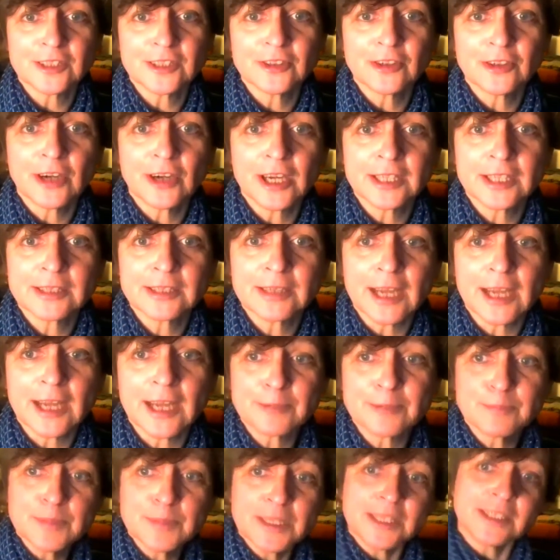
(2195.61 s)
You know,
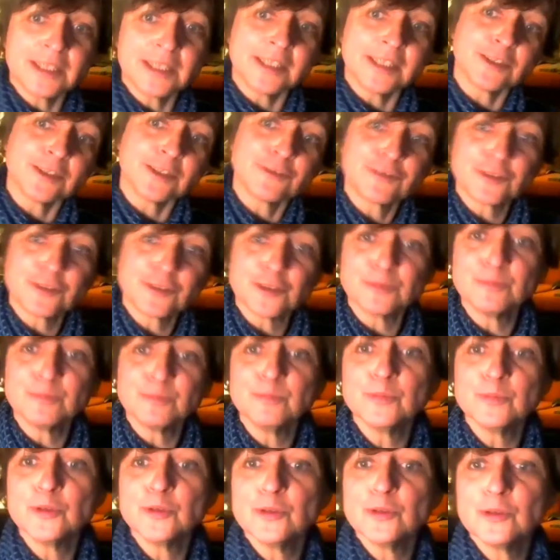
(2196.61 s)
I'd be in a different
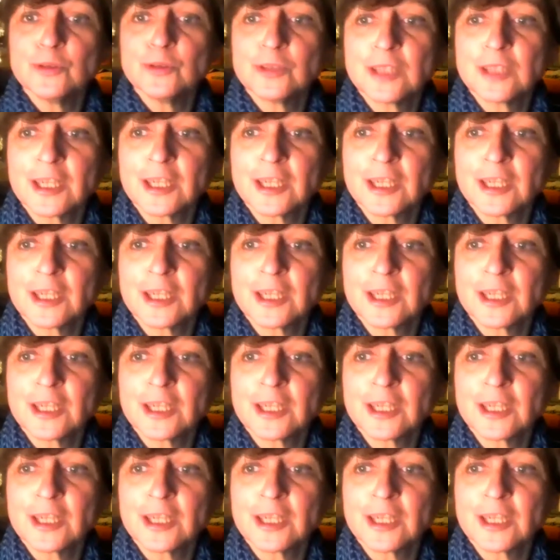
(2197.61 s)
mood.